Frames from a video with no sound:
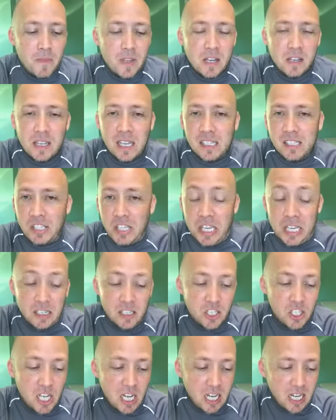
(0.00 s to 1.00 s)
Okay, so here's
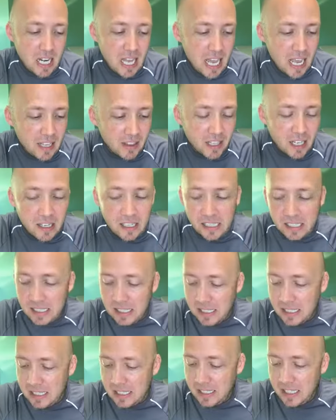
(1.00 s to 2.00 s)
John 8,
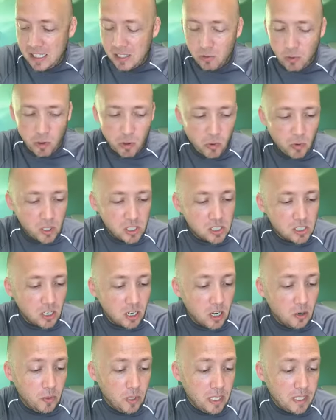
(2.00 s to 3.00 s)
36, and this is what we want to
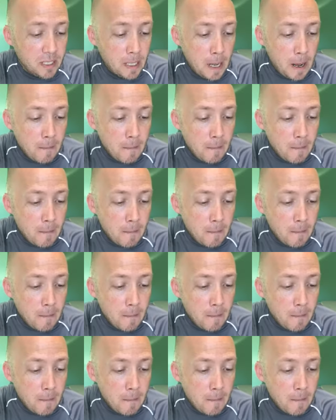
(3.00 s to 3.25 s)
start with.